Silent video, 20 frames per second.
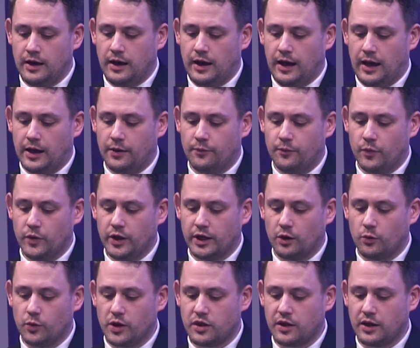
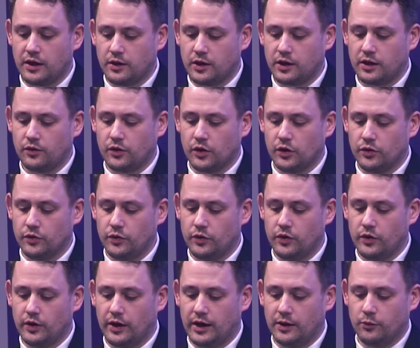We think that
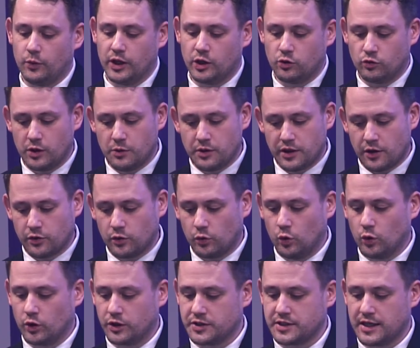we agree with other
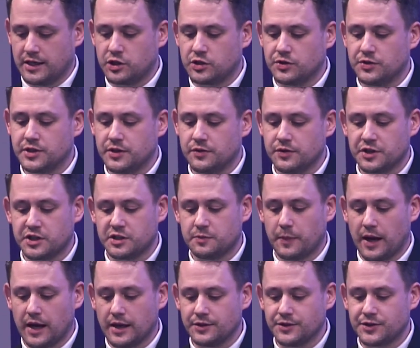organisations in this
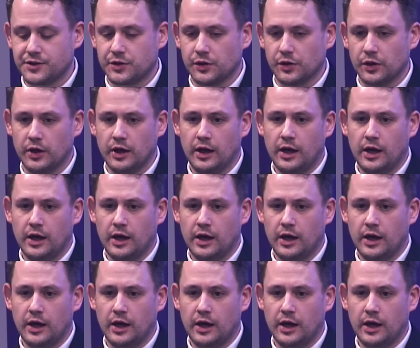space that